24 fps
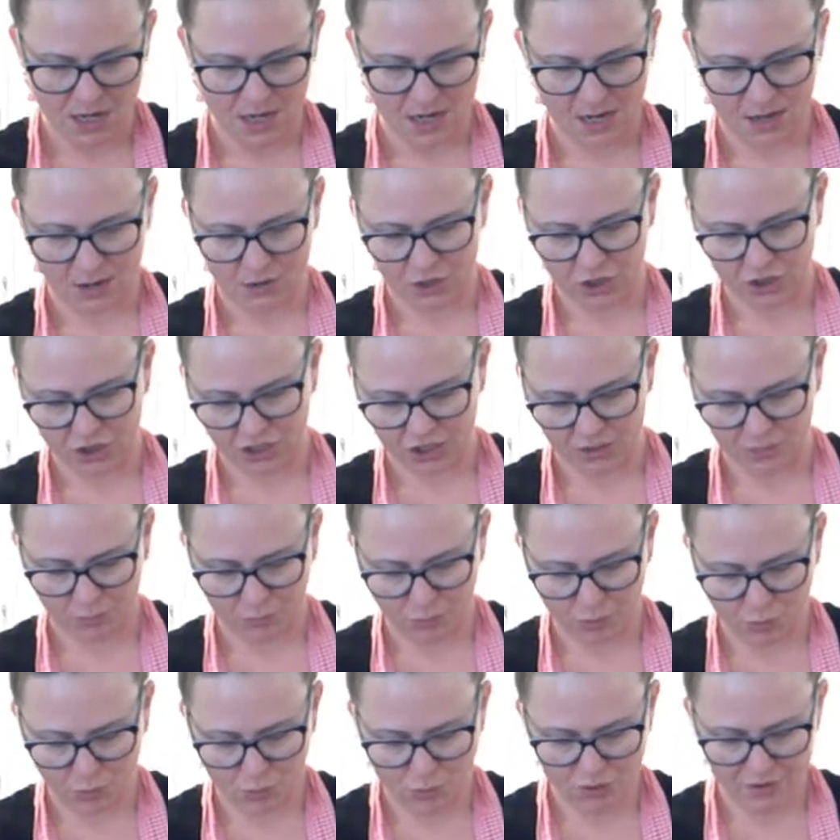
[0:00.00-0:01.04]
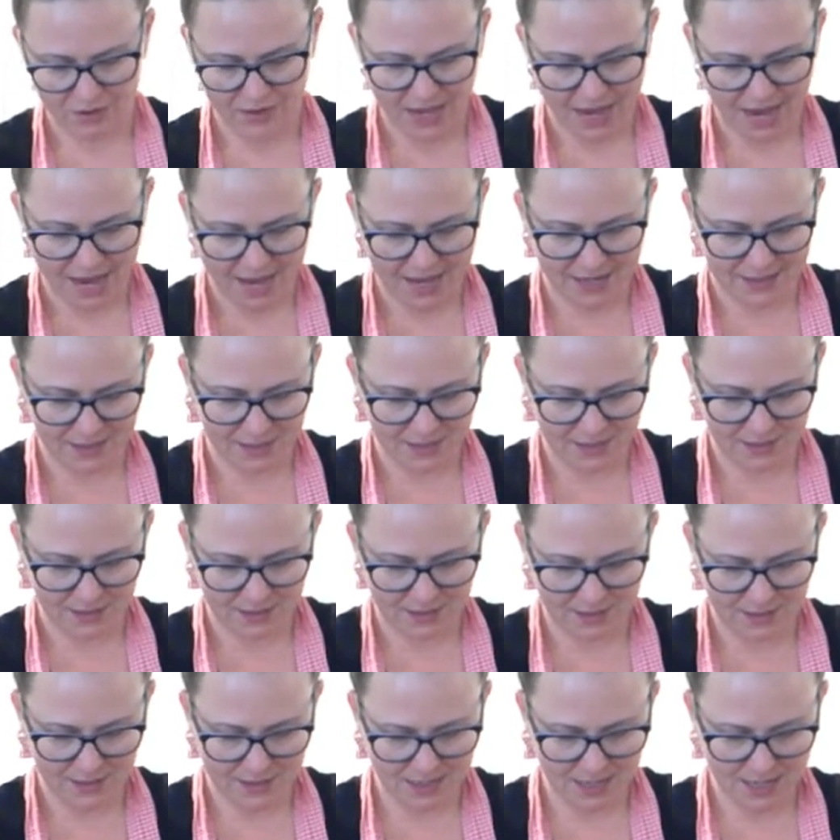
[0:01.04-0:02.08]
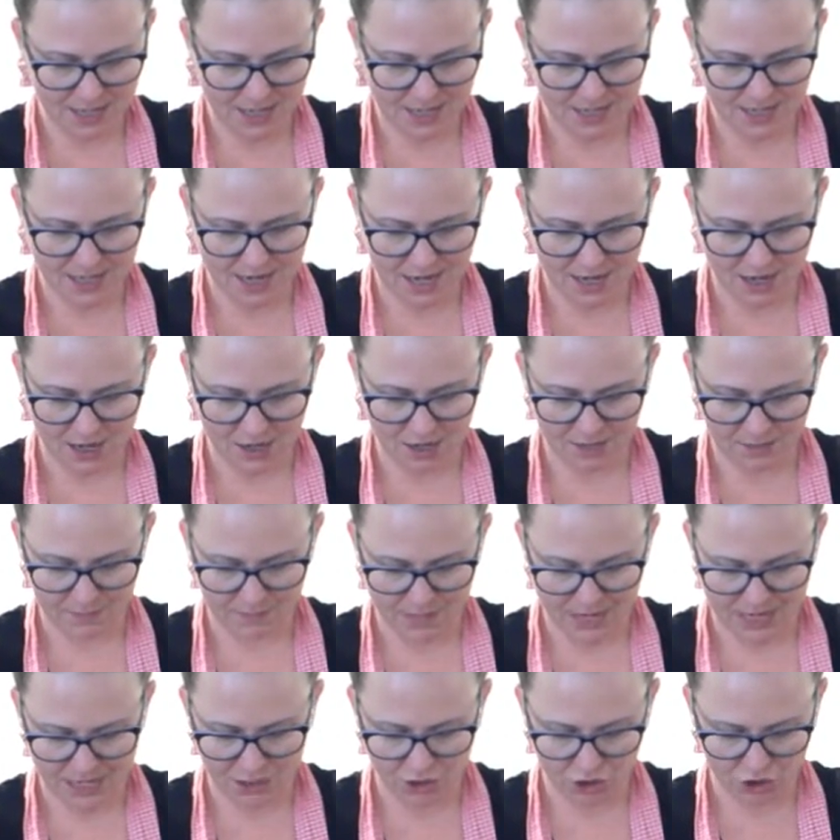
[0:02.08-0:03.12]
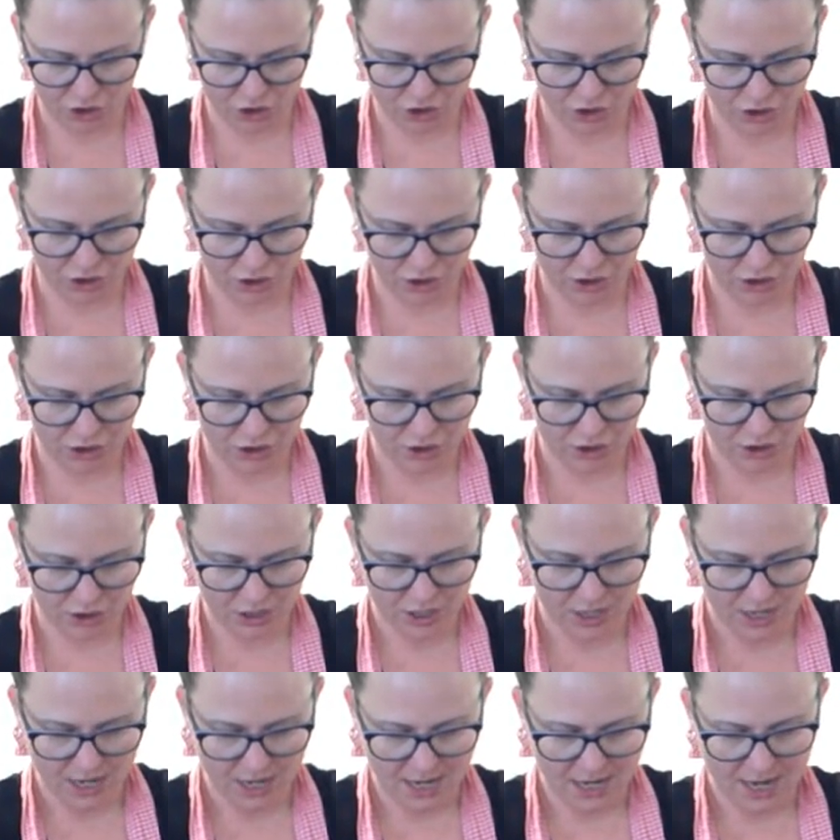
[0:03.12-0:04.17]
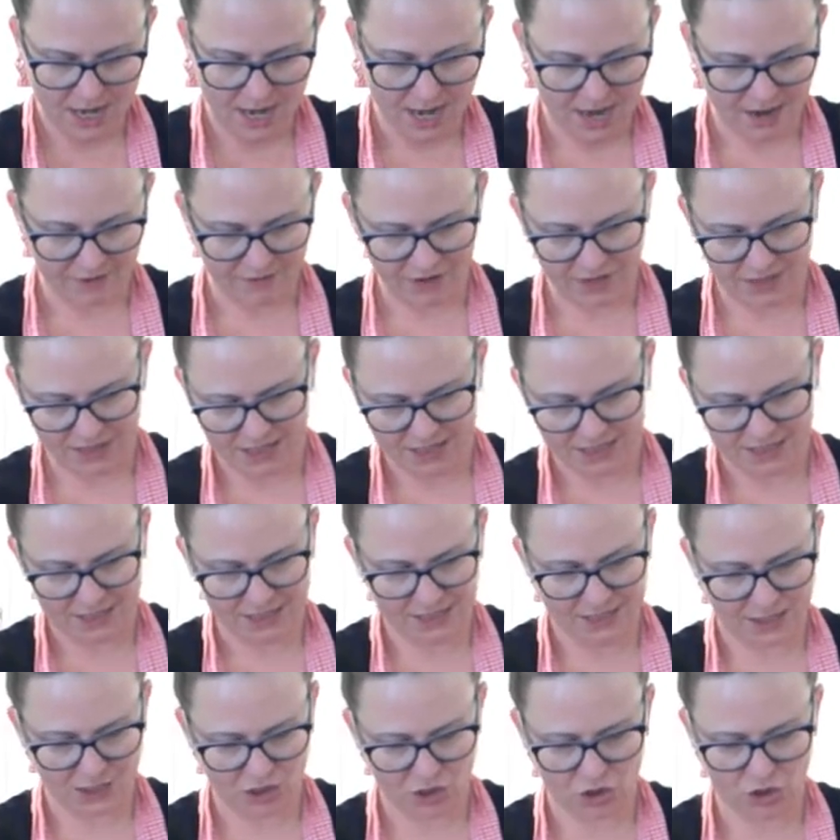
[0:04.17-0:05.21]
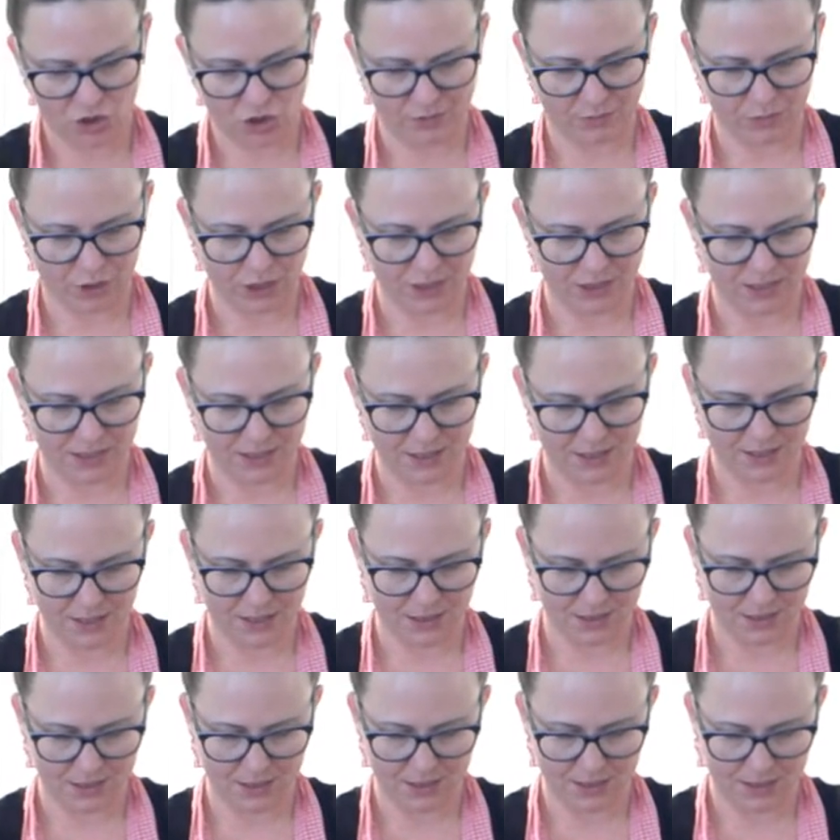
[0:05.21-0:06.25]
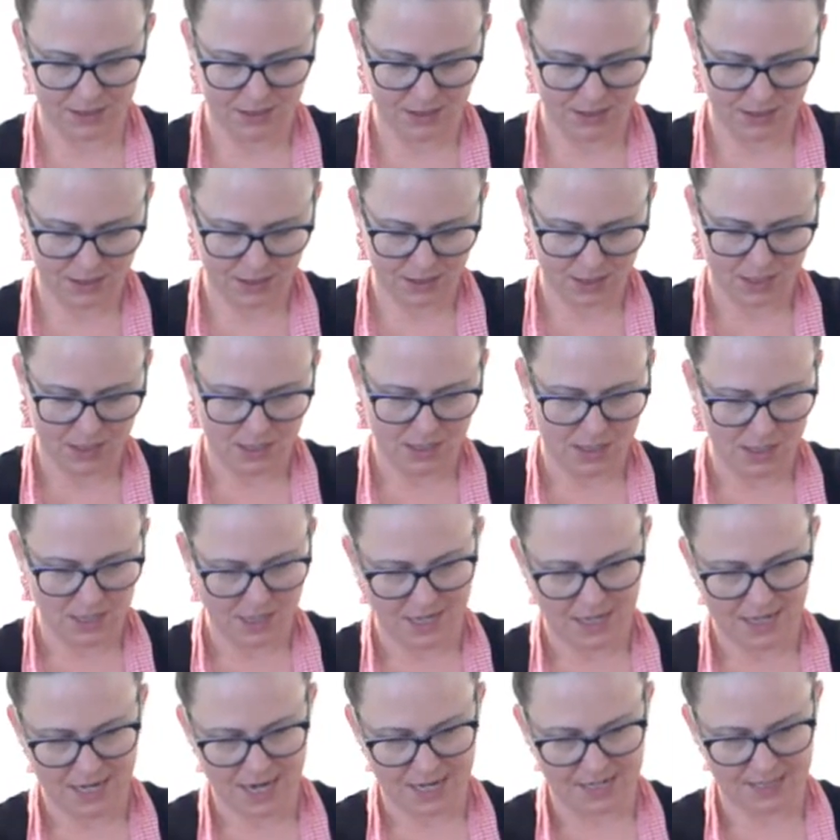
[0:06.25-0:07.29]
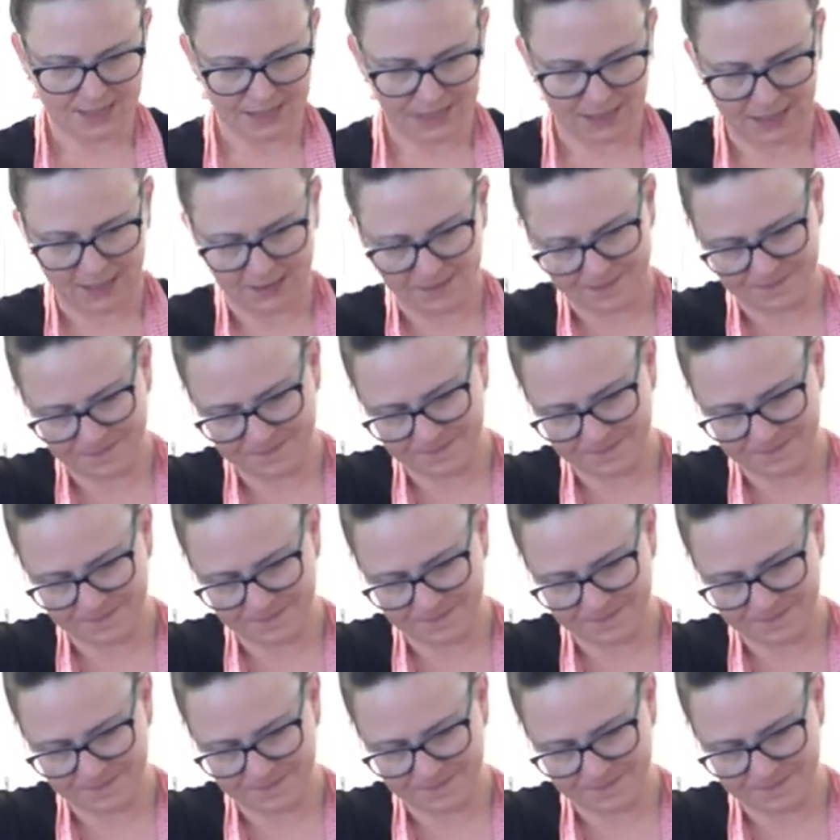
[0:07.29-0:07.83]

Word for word: Now we're just going to pour that in there and make sure everything is distributed nicely.